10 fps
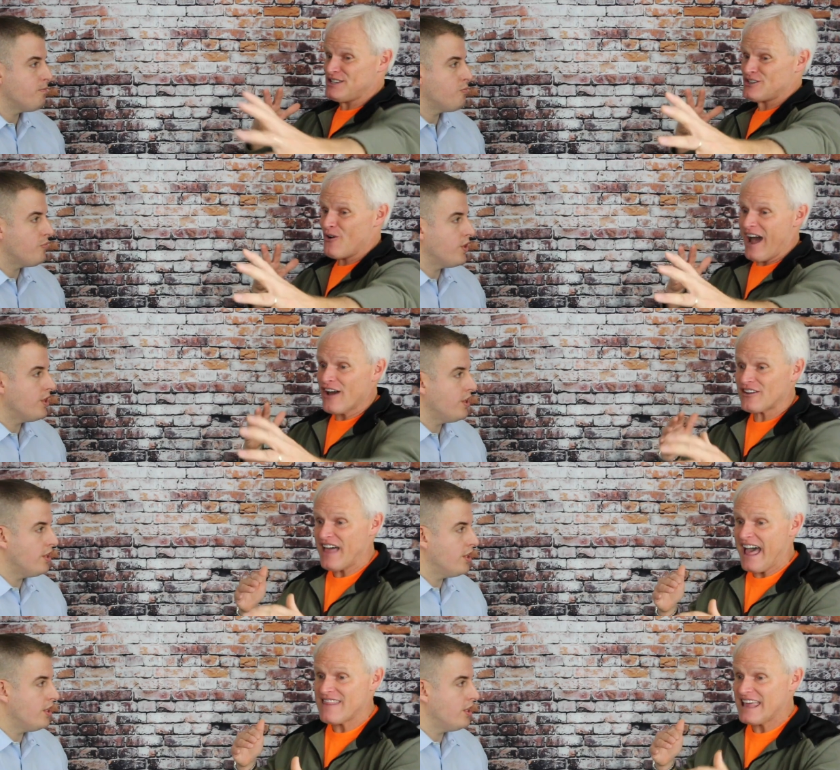Speaker 1: me so out of
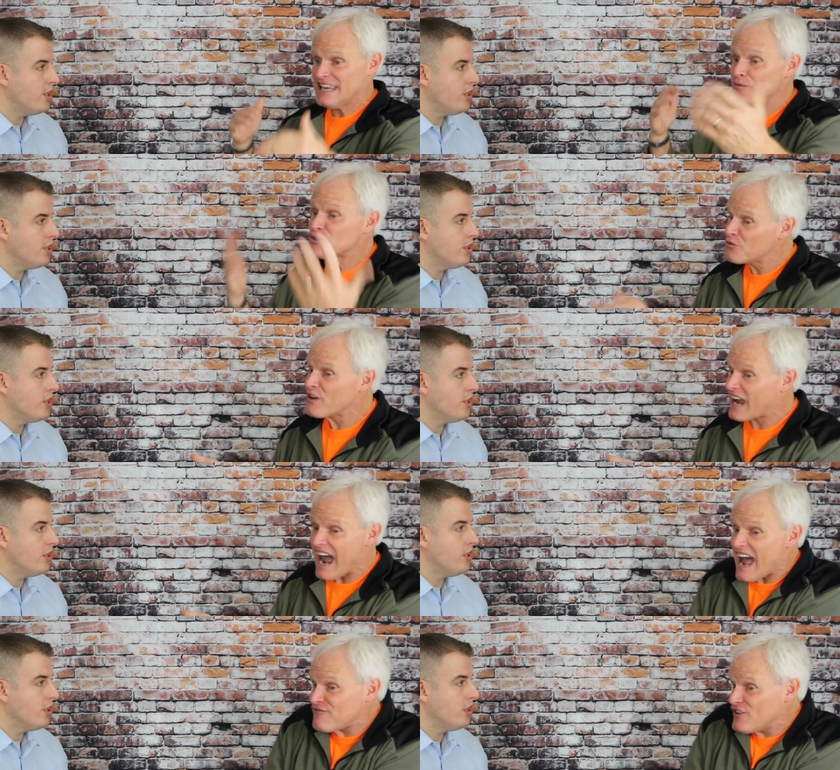that, that he was,
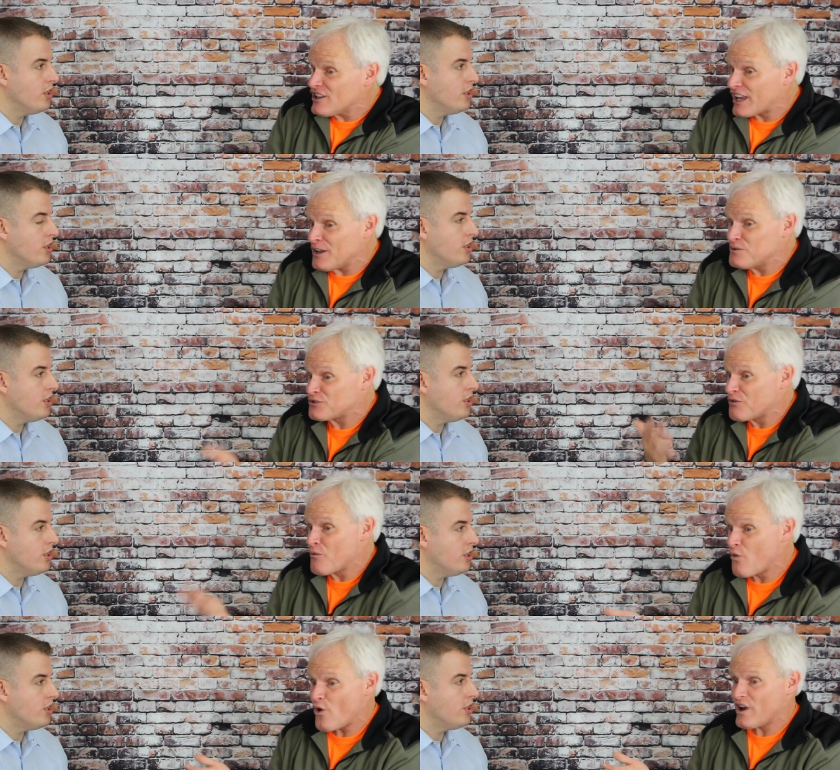I feel like he was
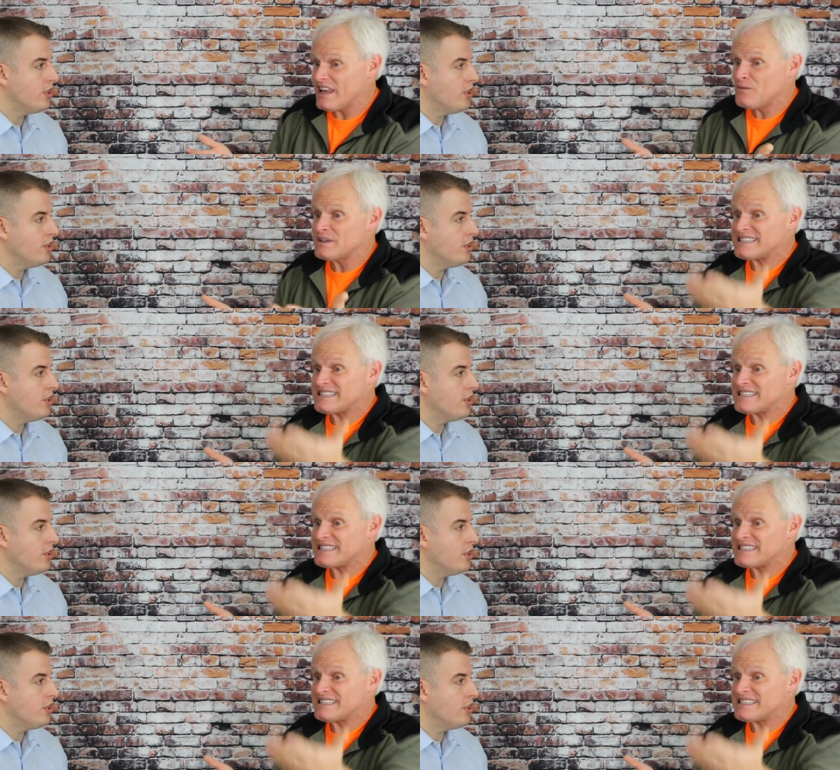rewarding. It